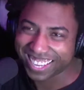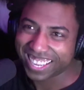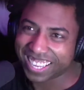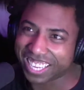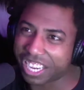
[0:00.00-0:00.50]

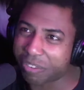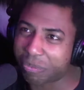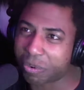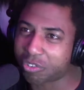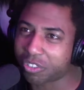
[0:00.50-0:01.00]
Yeah,
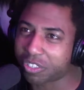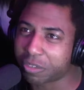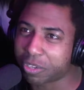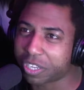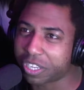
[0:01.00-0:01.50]
unfortunately,
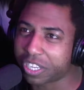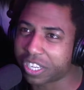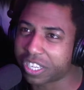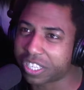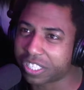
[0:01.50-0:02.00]
but
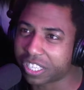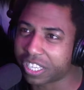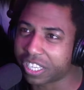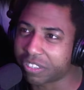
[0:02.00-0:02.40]
yeah,